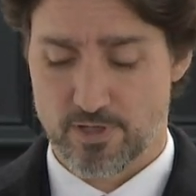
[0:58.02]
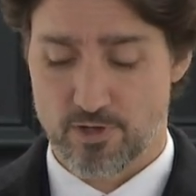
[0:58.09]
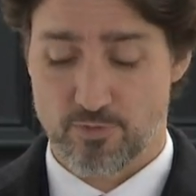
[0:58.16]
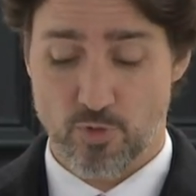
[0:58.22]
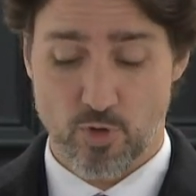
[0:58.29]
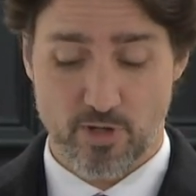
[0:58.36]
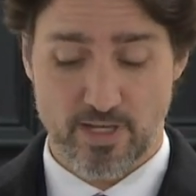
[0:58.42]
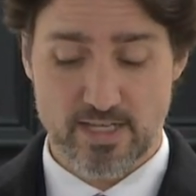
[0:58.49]

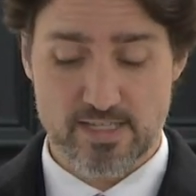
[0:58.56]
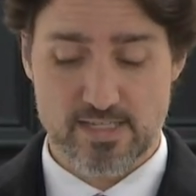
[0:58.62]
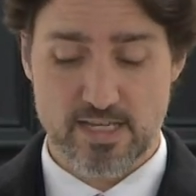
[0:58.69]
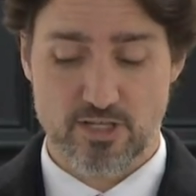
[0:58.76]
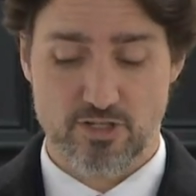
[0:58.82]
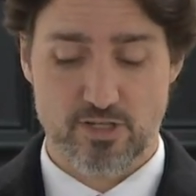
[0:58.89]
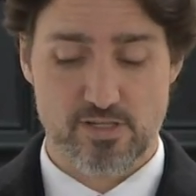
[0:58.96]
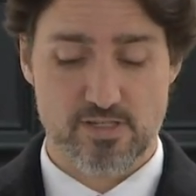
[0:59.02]
For
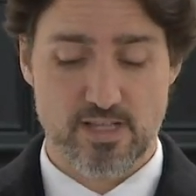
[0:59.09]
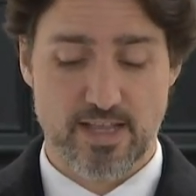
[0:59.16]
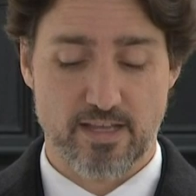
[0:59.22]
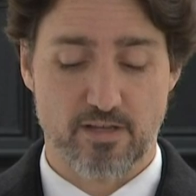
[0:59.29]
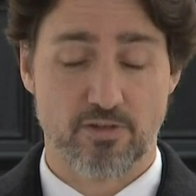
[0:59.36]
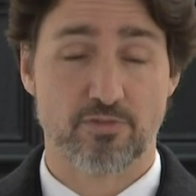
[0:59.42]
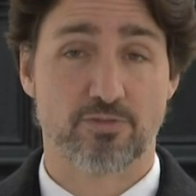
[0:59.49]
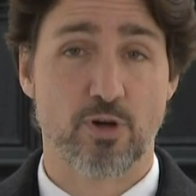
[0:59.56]
organizations
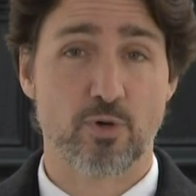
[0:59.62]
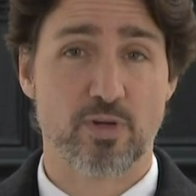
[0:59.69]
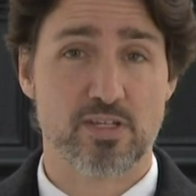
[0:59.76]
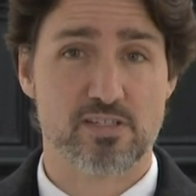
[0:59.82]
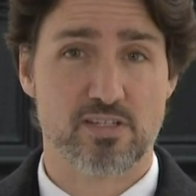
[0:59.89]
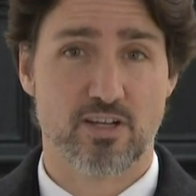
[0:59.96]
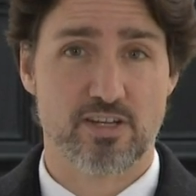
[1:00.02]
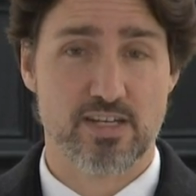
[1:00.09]
like
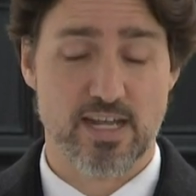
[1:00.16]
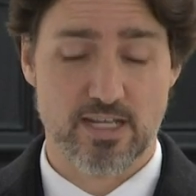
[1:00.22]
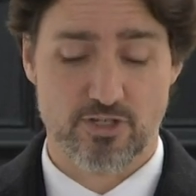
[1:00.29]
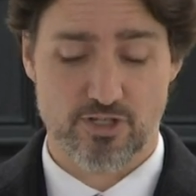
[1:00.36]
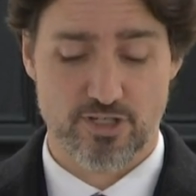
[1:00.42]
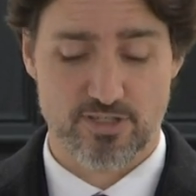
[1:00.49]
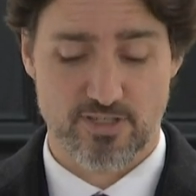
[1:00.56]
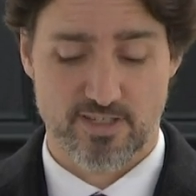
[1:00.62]
Focus on
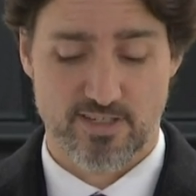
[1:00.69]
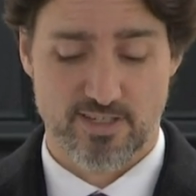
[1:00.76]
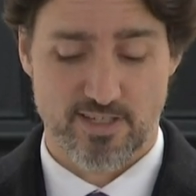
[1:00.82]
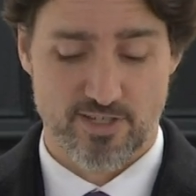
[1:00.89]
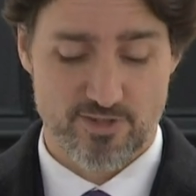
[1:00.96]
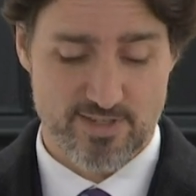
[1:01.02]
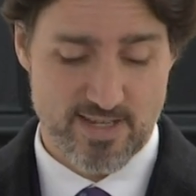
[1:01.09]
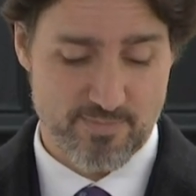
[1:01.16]
Nature,
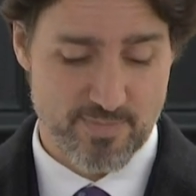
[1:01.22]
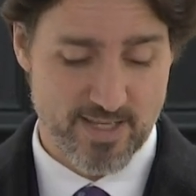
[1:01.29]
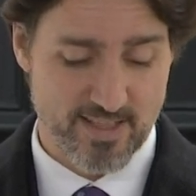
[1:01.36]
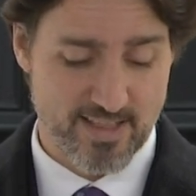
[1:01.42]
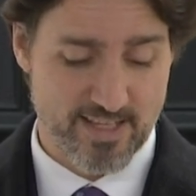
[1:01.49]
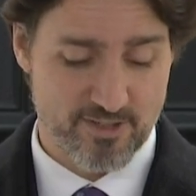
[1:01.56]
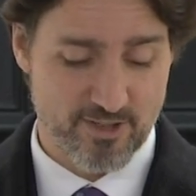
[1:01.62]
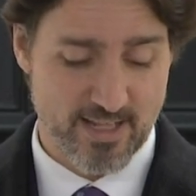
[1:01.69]
who sent me a
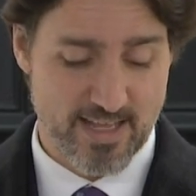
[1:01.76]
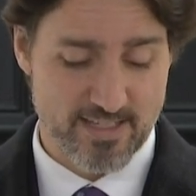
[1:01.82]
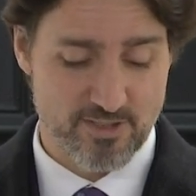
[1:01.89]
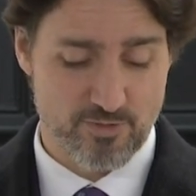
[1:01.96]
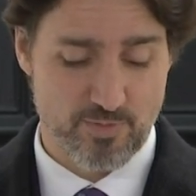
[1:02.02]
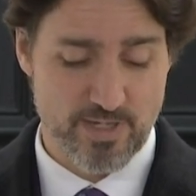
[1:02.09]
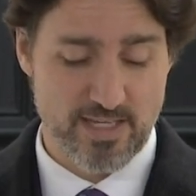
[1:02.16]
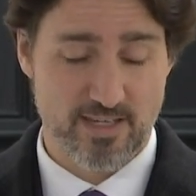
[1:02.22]
letter
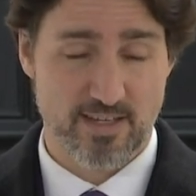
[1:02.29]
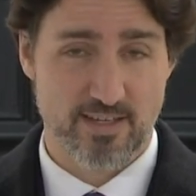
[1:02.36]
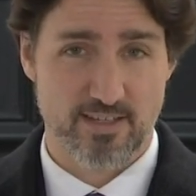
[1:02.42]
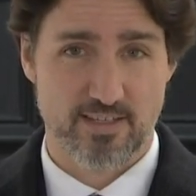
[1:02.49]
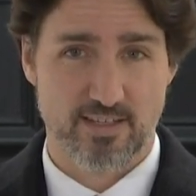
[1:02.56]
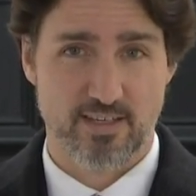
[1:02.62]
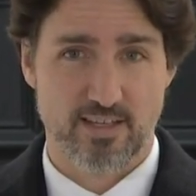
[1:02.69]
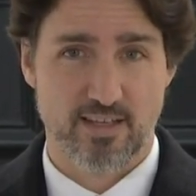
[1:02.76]
last week,
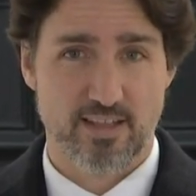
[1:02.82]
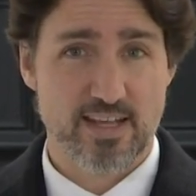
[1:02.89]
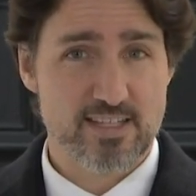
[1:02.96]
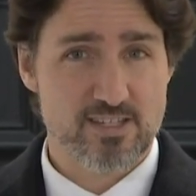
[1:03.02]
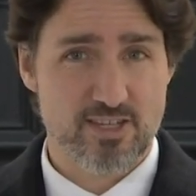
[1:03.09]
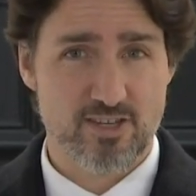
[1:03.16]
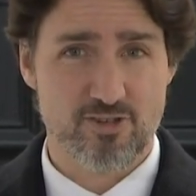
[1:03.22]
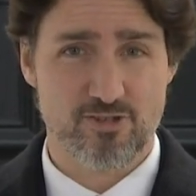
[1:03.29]

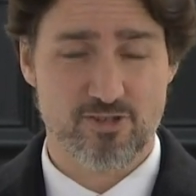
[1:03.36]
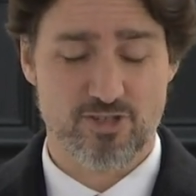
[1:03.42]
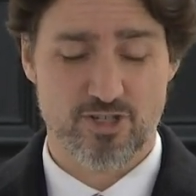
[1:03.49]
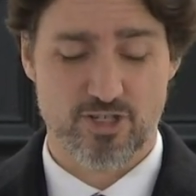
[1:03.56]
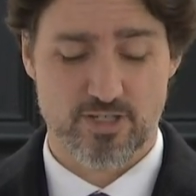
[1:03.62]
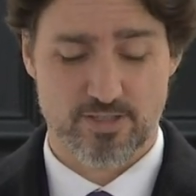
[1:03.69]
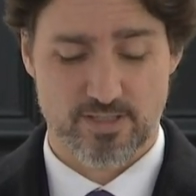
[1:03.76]
that's huge.